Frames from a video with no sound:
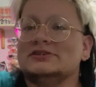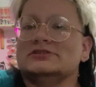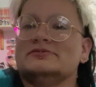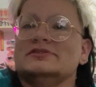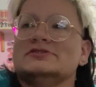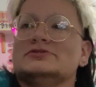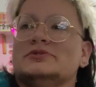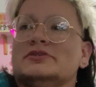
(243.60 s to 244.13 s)

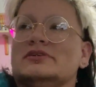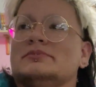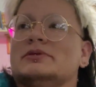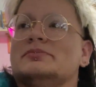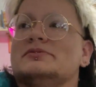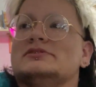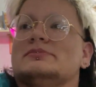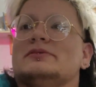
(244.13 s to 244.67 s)
in this order, I'm
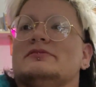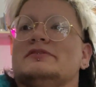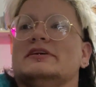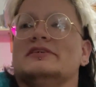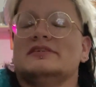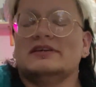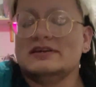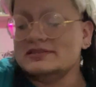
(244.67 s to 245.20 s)
going to put this up here for
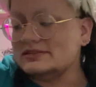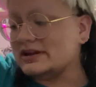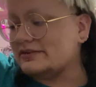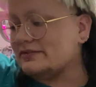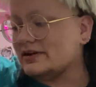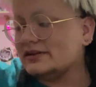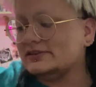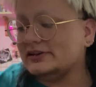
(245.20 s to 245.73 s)
now, that I
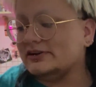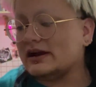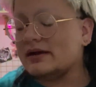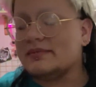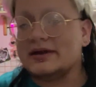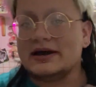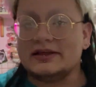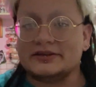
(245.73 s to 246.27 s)
forgot to
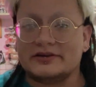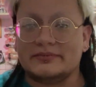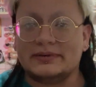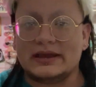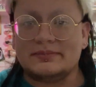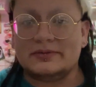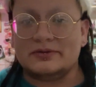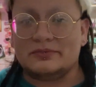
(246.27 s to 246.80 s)
grab, I got a little
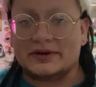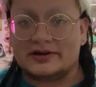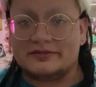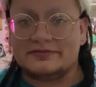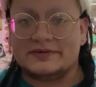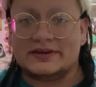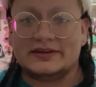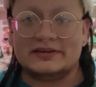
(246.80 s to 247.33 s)
baby
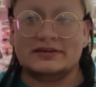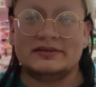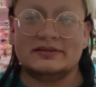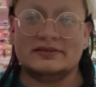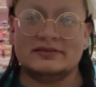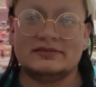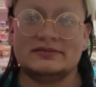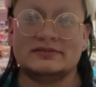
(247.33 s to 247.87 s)
whalefin,
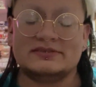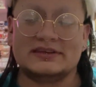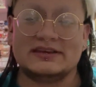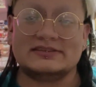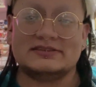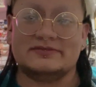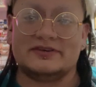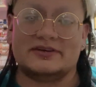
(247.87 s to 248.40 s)

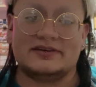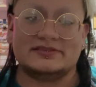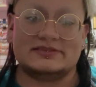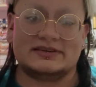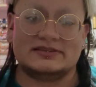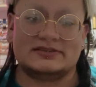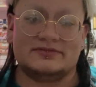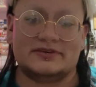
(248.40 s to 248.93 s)
Sansevieria
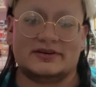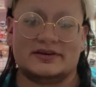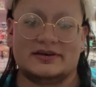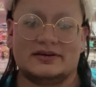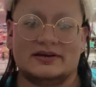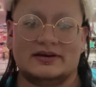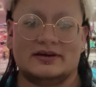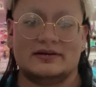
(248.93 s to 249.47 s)

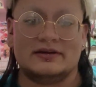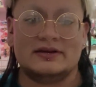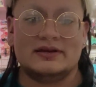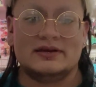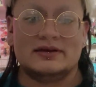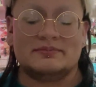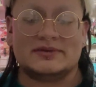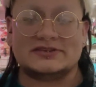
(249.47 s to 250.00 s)

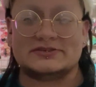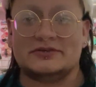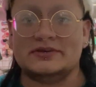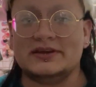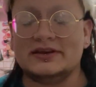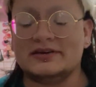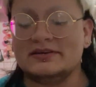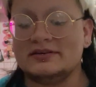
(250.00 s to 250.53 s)

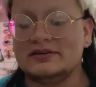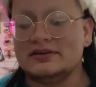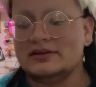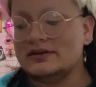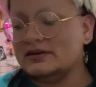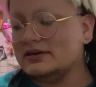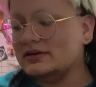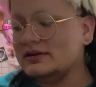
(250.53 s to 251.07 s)
Masonia.
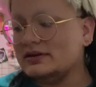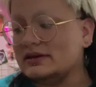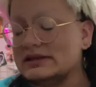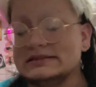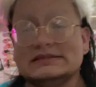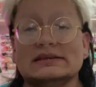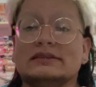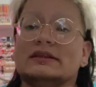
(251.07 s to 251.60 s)

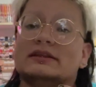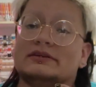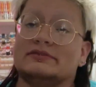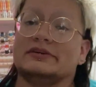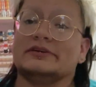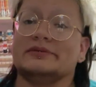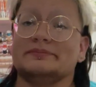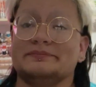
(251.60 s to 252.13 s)
It's in the
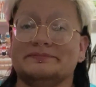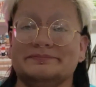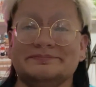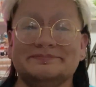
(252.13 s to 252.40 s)
living room.